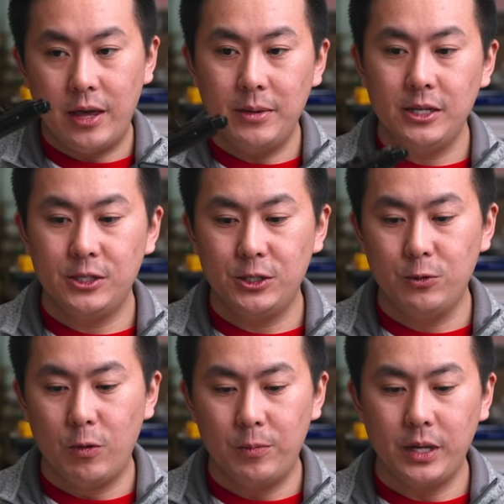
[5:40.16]
that means you
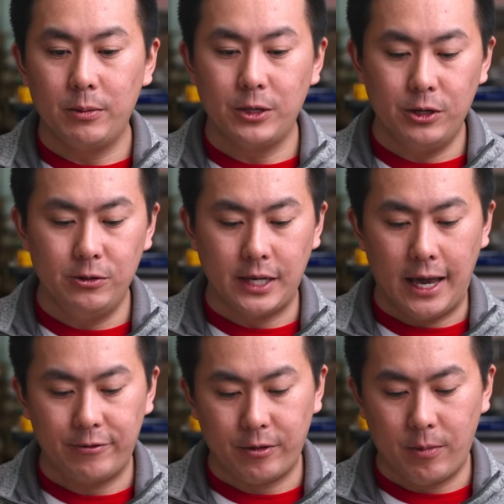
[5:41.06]
won't be able to use
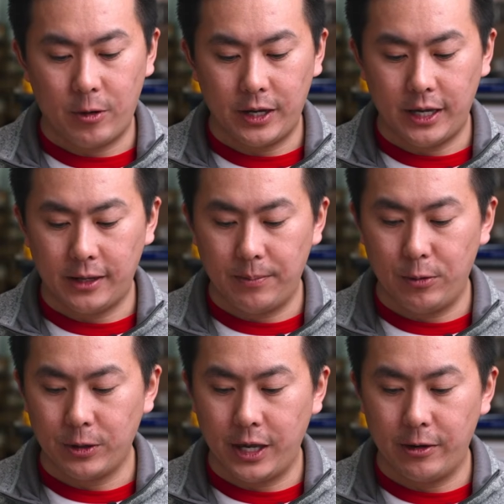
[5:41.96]
aftermarket
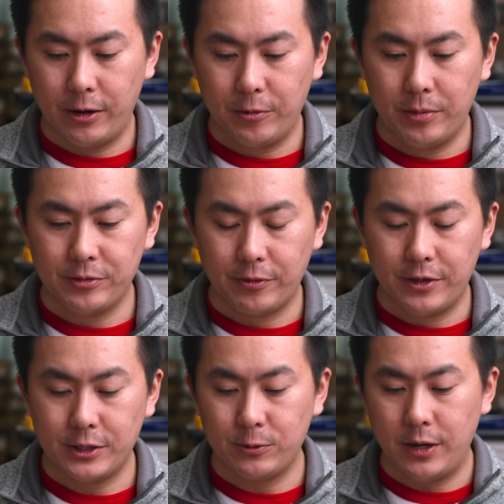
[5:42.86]
bolt carrier groups for
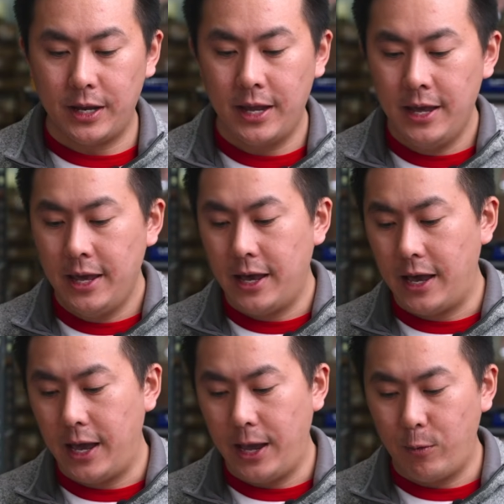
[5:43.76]
this one.
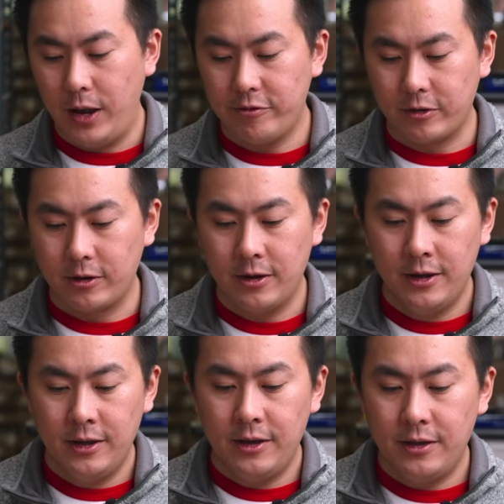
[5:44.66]
However,
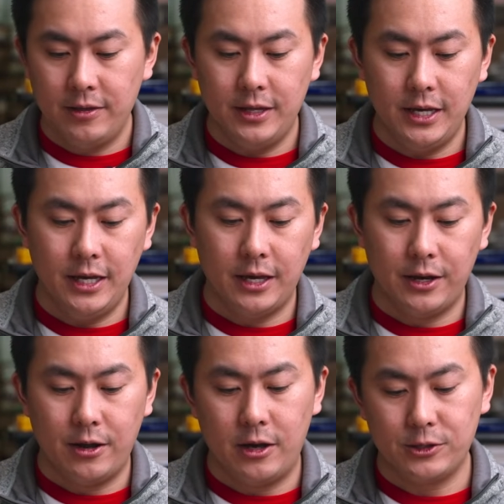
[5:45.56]
the
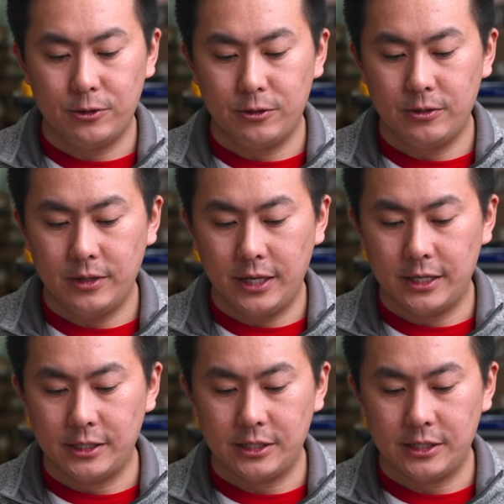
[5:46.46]
nozzle is a